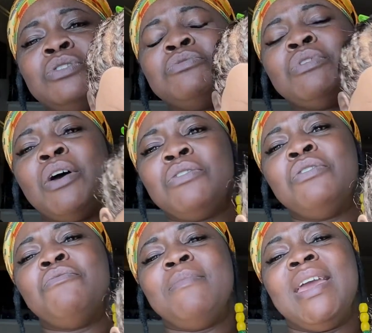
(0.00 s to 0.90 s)
you know
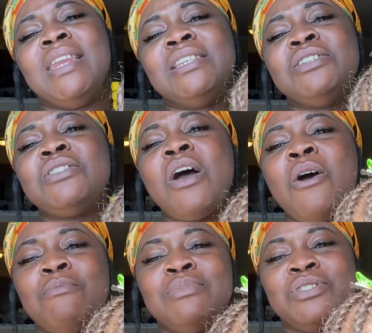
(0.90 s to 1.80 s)
you've made it to the
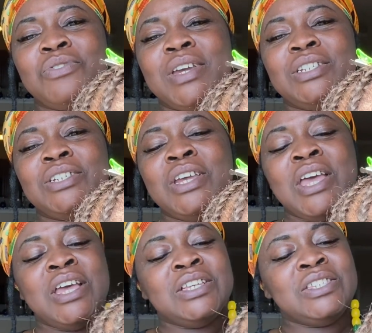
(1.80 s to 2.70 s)
home stretch.
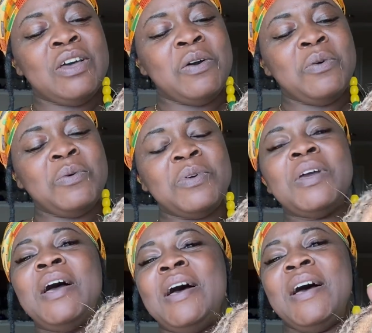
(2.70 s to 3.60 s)
So
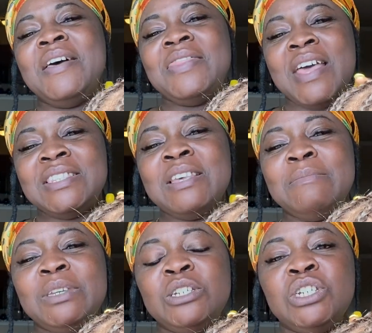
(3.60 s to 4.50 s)
uh, that's
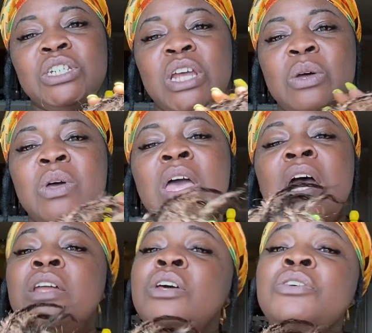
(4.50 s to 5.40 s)
something you should know.
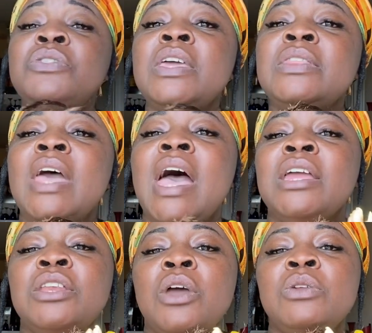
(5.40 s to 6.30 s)
Another thing that I
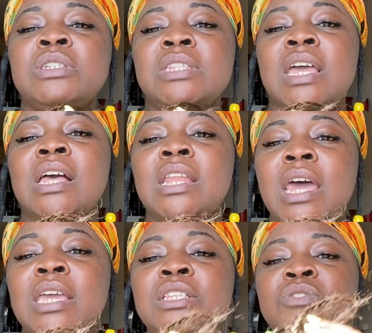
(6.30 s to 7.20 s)
noticed that
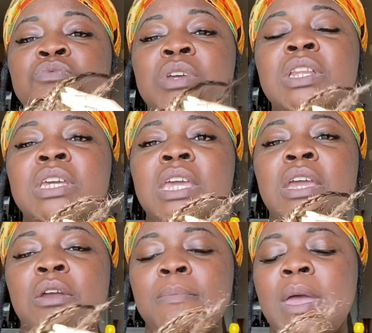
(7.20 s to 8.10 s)
clients really
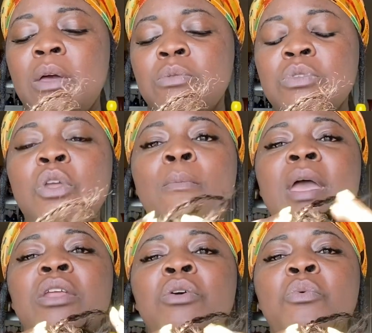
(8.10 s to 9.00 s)
care about, no
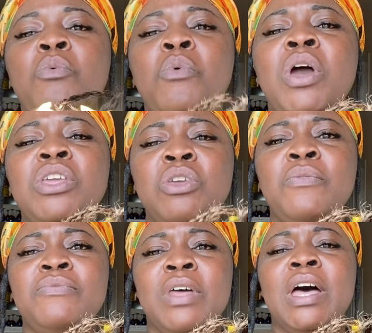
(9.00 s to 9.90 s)
matter what
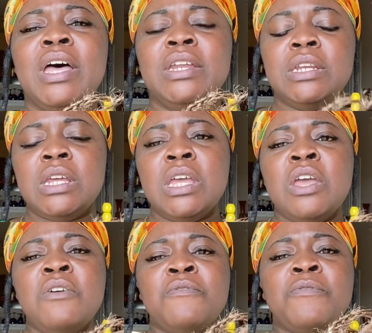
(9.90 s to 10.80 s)
you've done
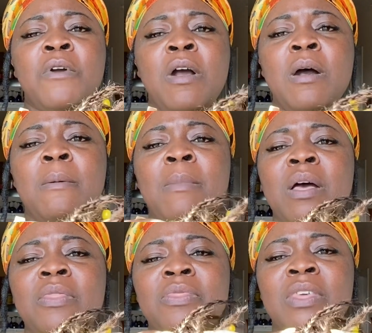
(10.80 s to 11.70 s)
from
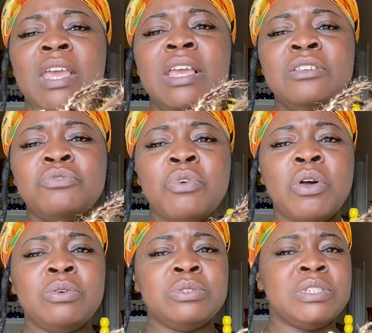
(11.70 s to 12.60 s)
these
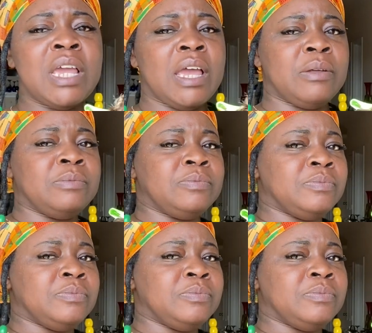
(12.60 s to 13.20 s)
rows down,